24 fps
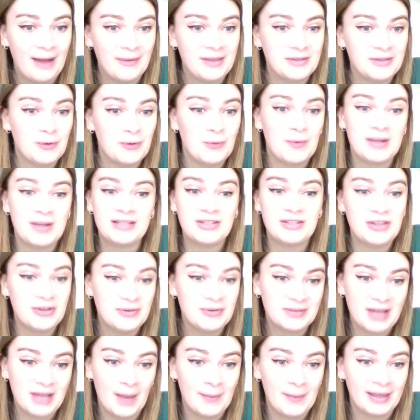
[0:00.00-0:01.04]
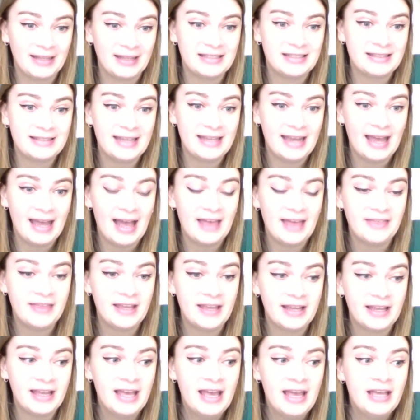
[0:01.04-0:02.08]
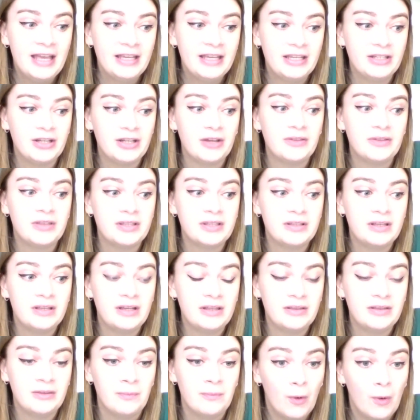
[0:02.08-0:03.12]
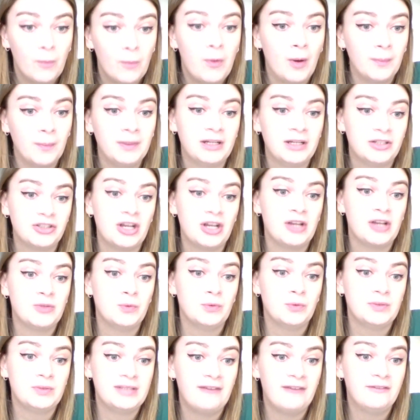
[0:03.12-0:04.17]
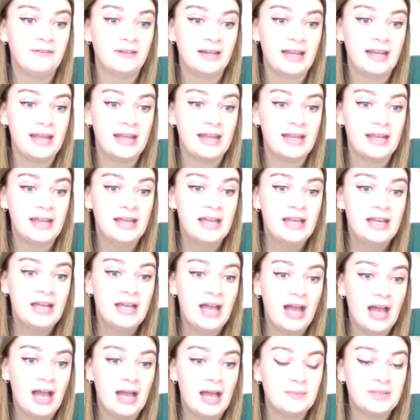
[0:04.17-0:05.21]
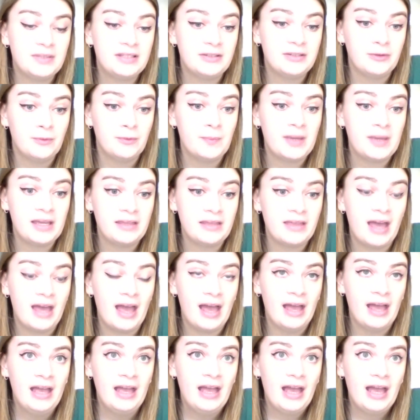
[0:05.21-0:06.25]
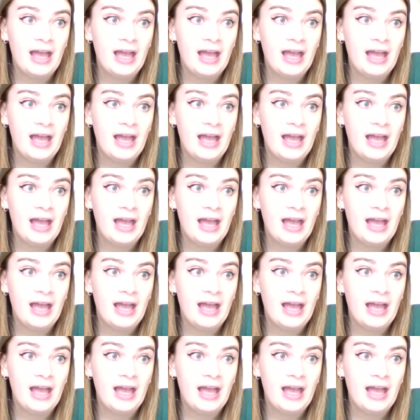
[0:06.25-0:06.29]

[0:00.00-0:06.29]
There's always queues coming in to see it. I think you know the, the more popular shows will definitely um, still be there.